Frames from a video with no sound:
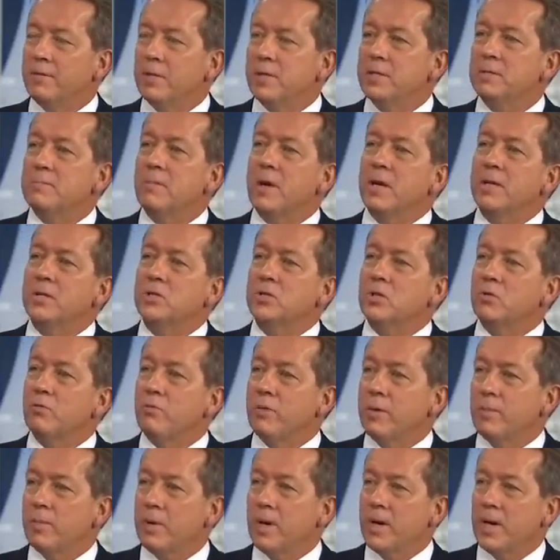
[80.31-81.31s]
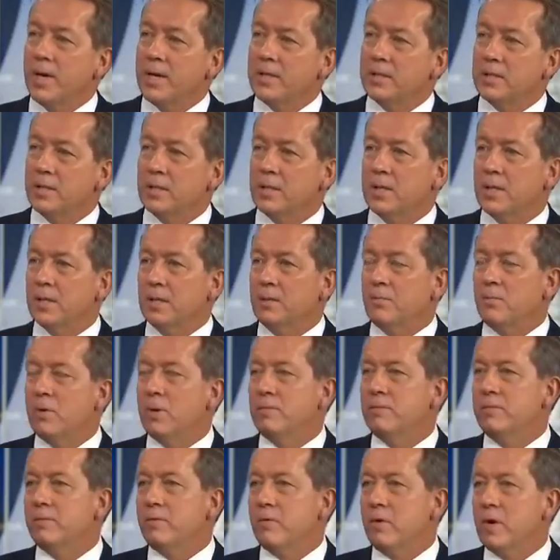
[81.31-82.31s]
He's managed to replace. I think the
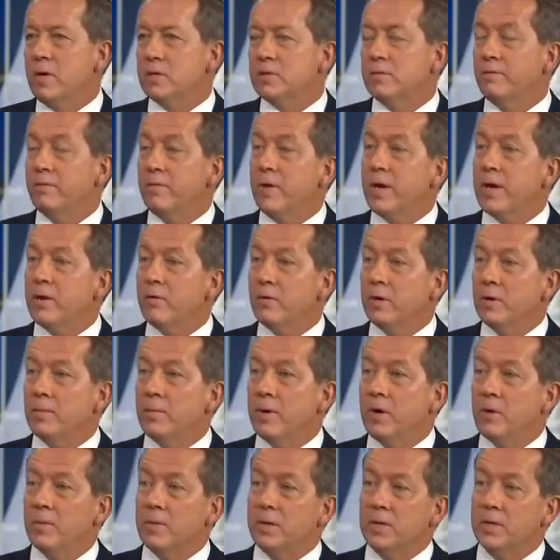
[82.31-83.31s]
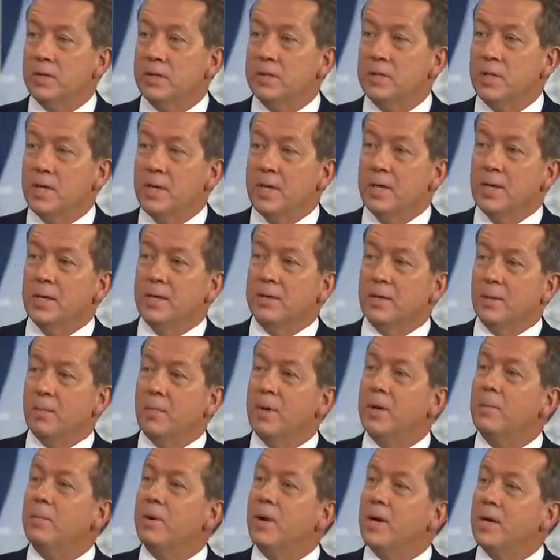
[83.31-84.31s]
problem for Arsene Wenger at the moment is the
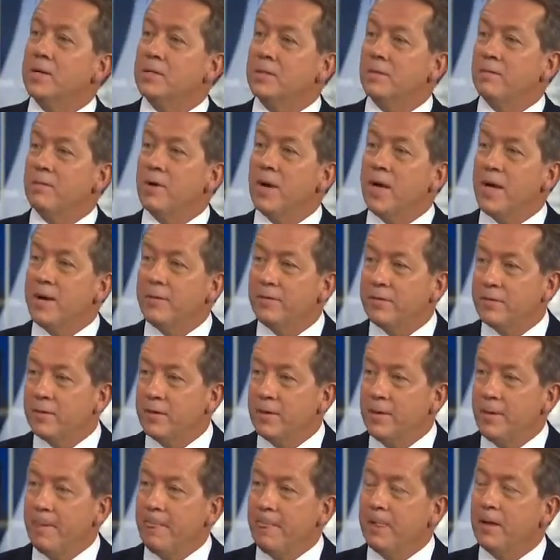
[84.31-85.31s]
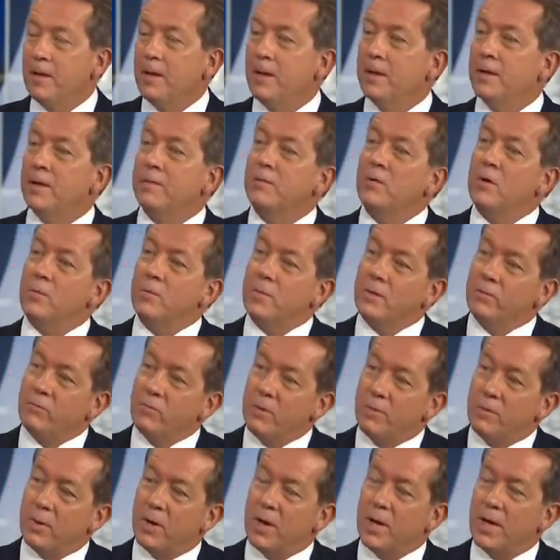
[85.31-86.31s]
big players have left and they've not been
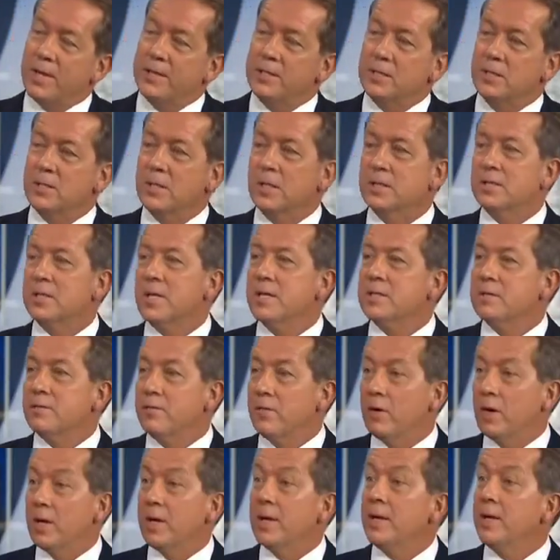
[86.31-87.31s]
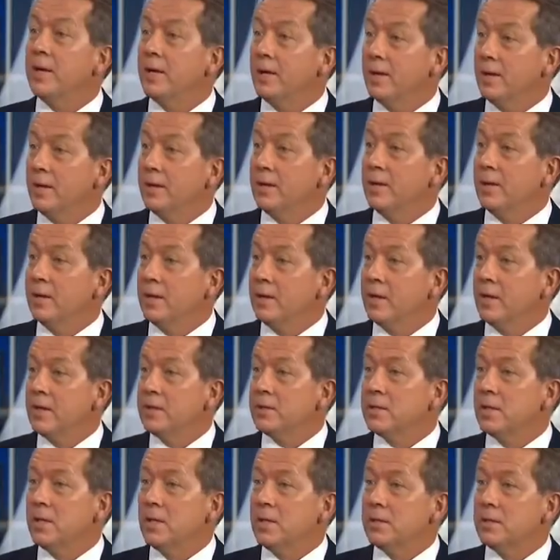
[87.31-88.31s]
replaced successfully
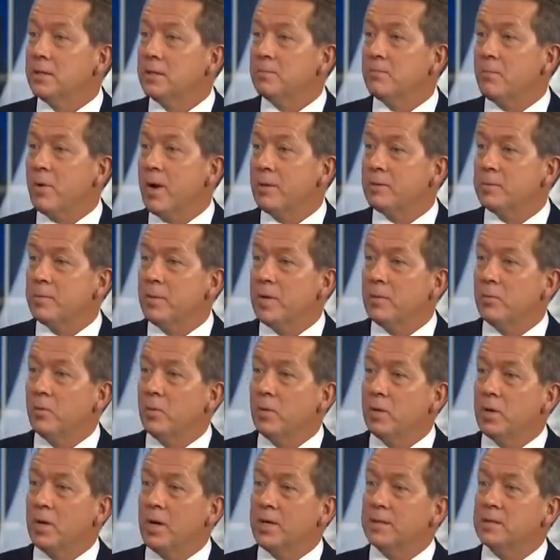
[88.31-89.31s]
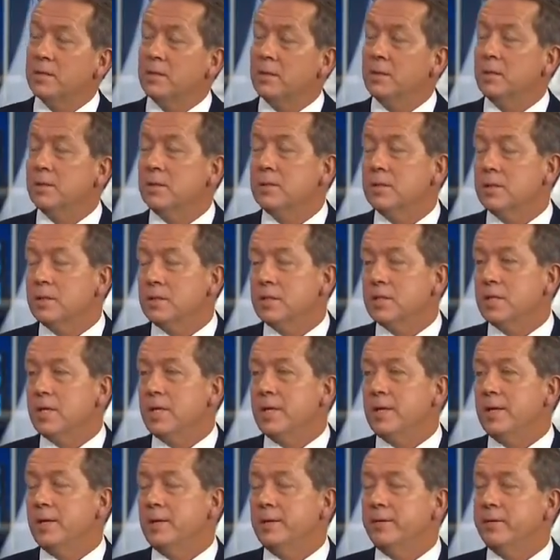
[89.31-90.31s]
as perhaps people would like to
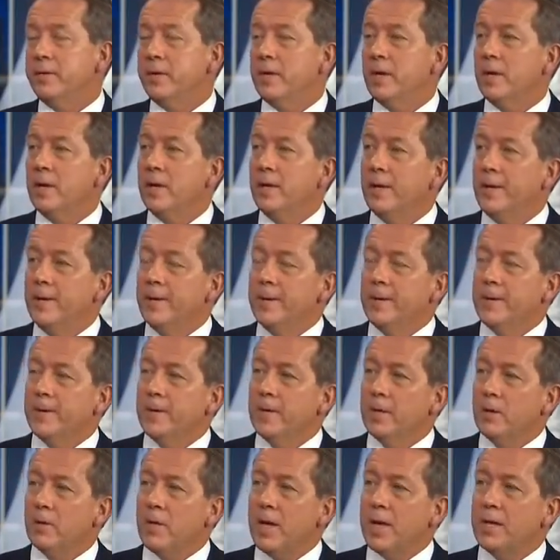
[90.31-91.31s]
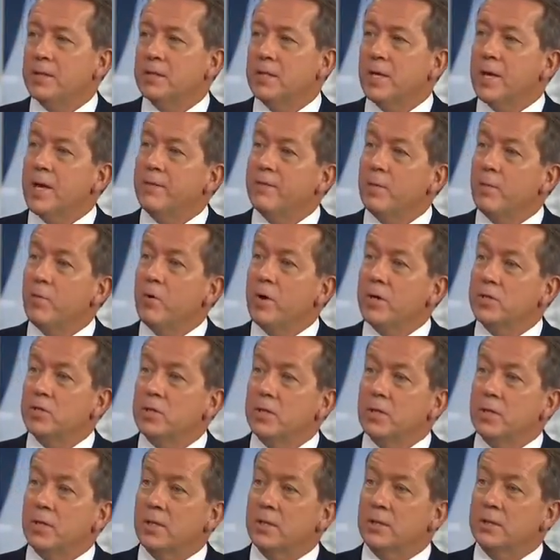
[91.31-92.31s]
see, and that is another
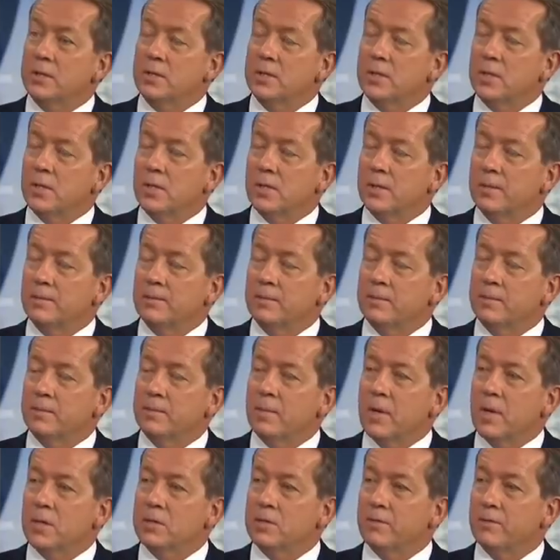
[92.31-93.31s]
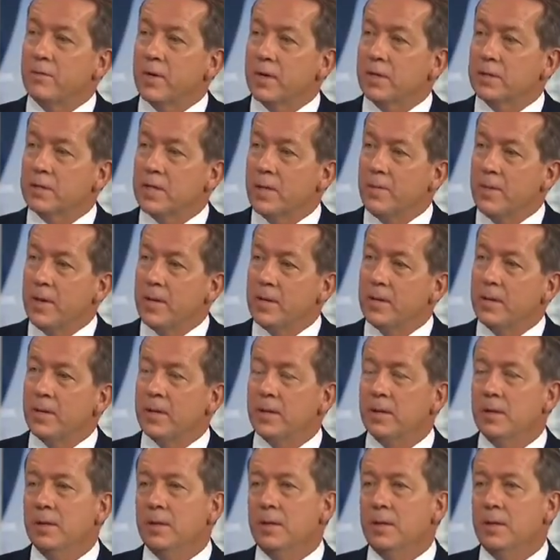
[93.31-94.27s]
pressure that Arsene Wenger's come under.